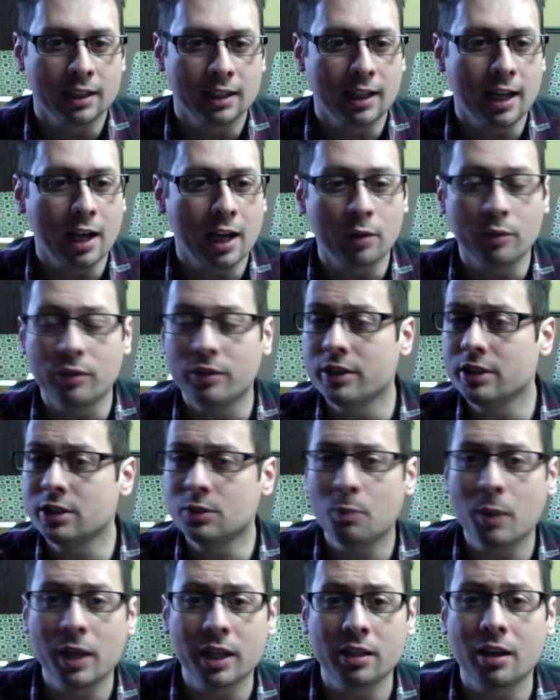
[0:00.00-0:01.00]
Now, this
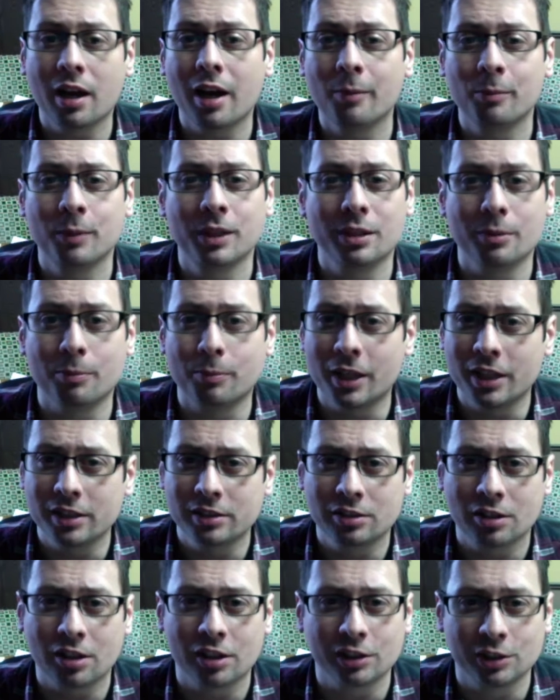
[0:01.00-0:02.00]
may not be the
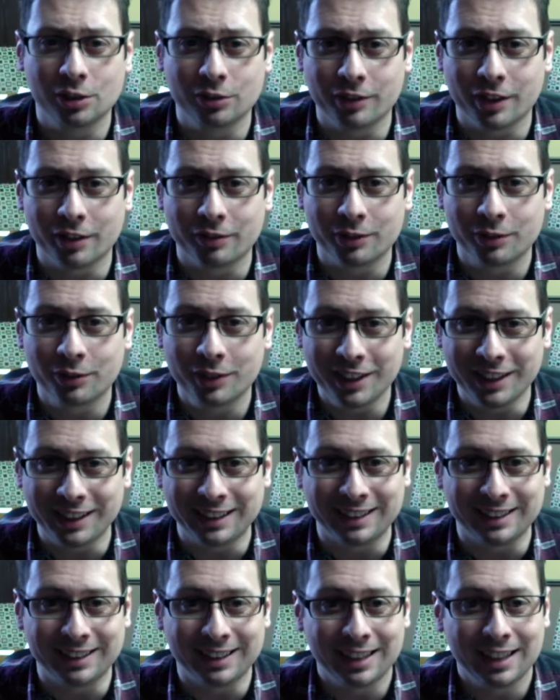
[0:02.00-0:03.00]
best song you've ever
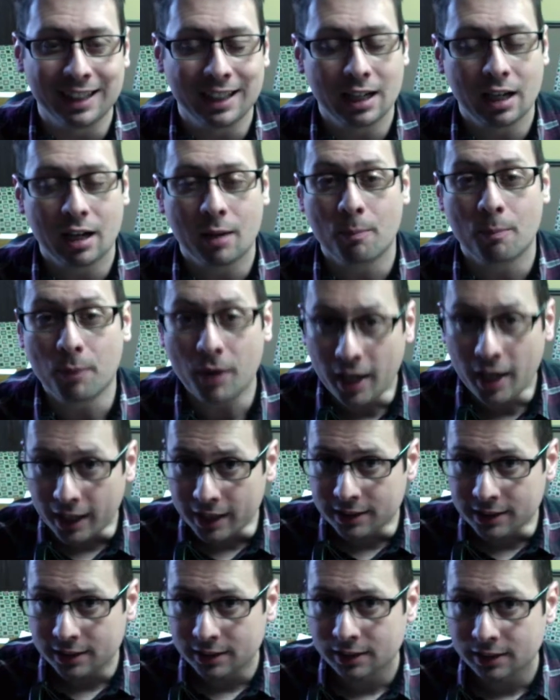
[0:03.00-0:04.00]
written,
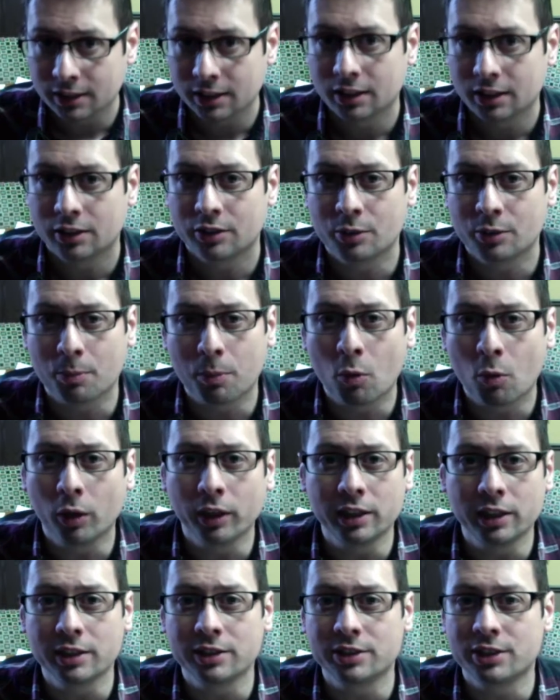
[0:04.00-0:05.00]
but the
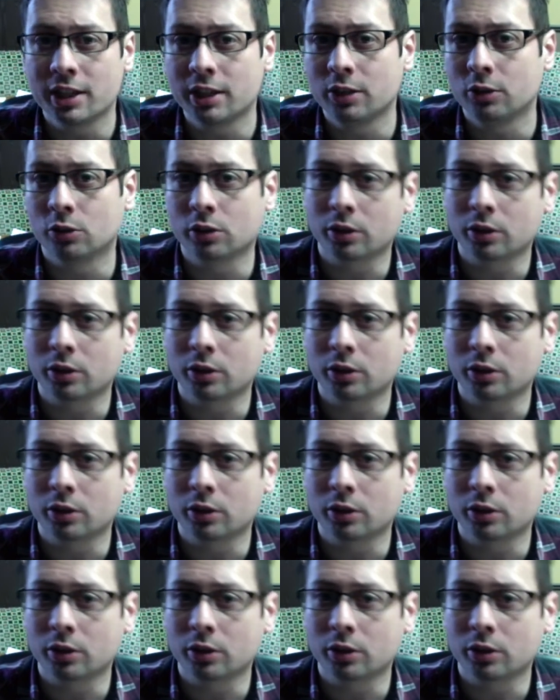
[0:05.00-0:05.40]
point is that you're